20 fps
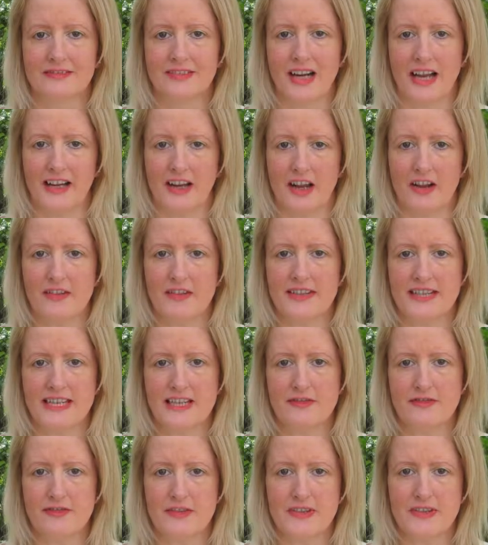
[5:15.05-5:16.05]
Righto,
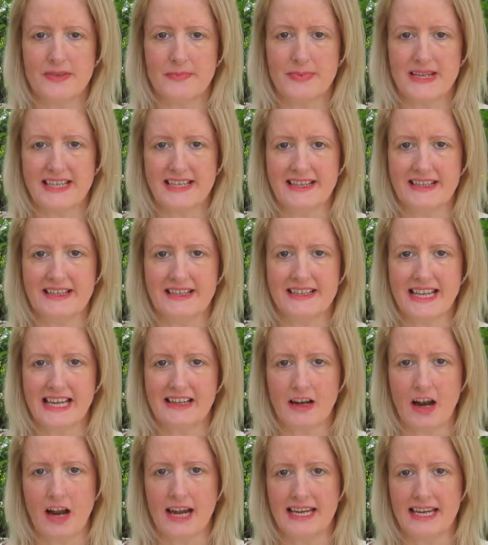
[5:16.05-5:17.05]
the first pigeon
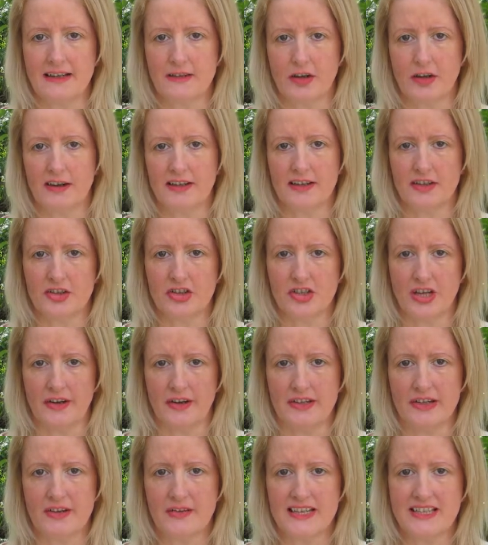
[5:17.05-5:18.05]
that I am going to show
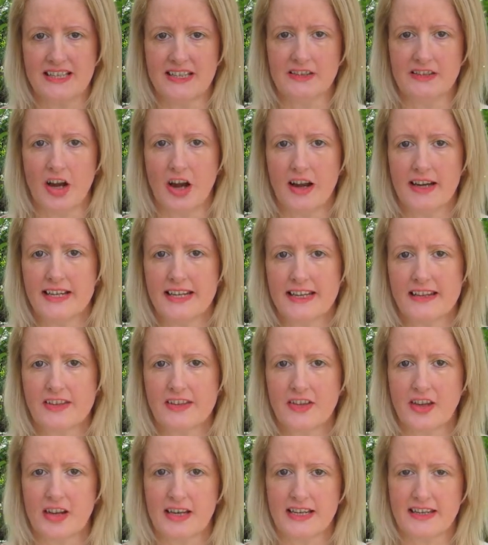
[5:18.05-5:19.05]
you is a
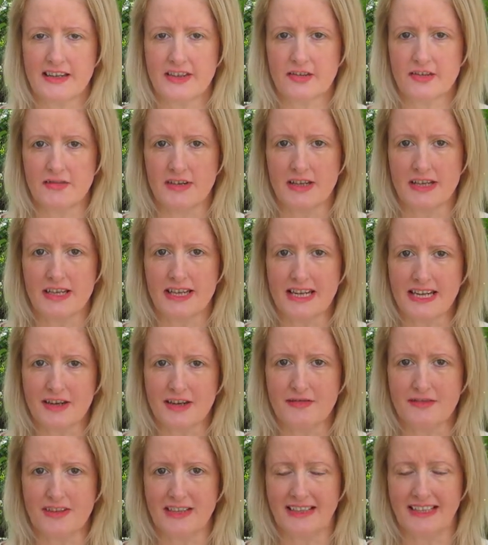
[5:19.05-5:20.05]
1933
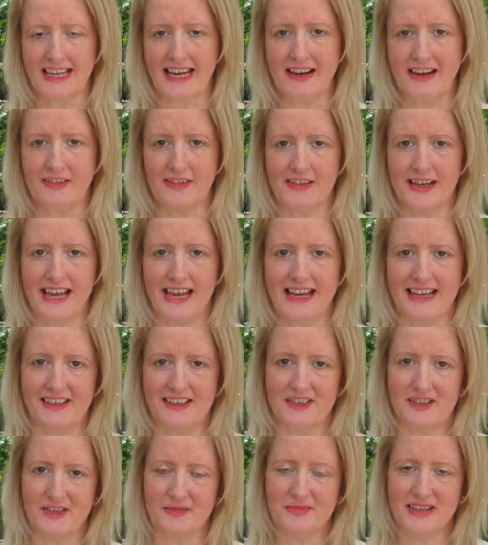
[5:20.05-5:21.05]
evening gown,
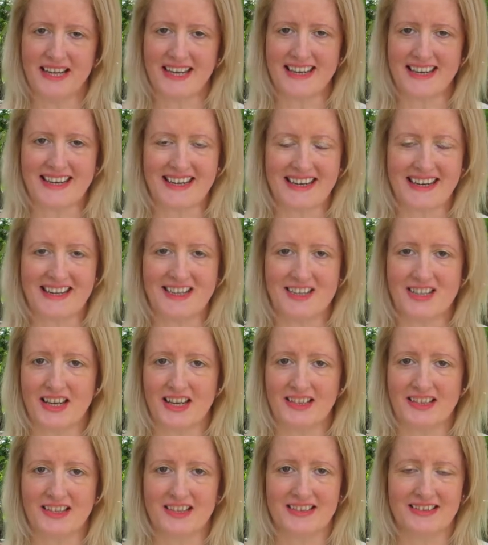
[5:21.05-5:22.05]
and to me it
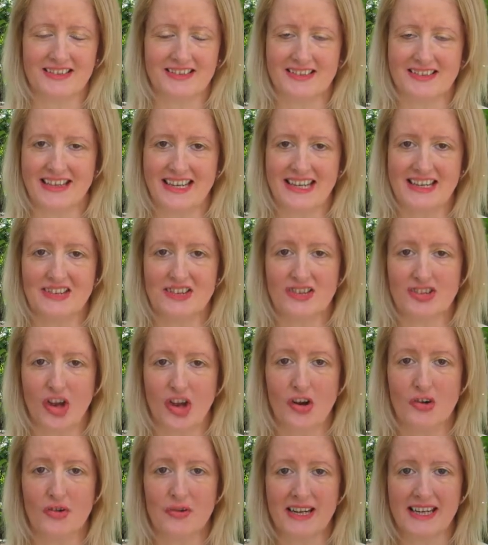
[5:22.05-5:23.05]
just is
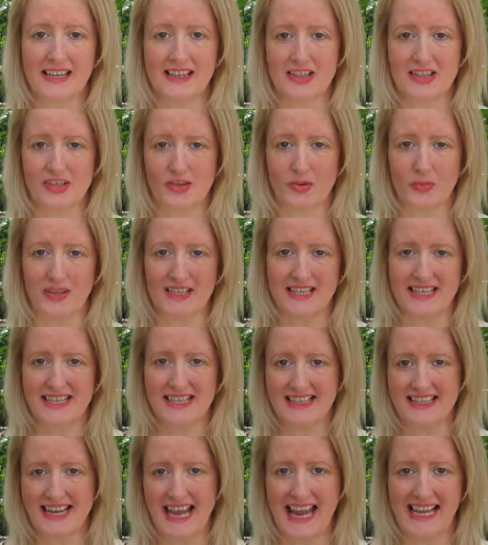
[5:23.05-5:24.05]
so
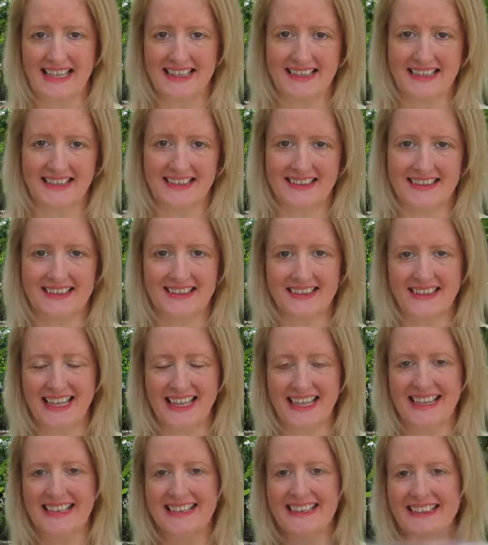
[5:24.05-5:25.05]
exquisite and elegant
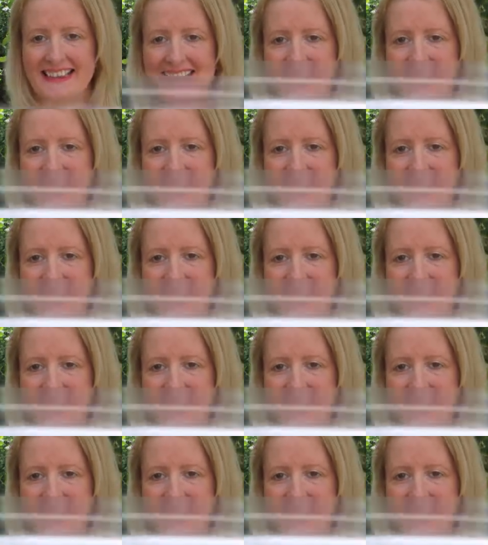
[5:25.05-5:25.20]
looking.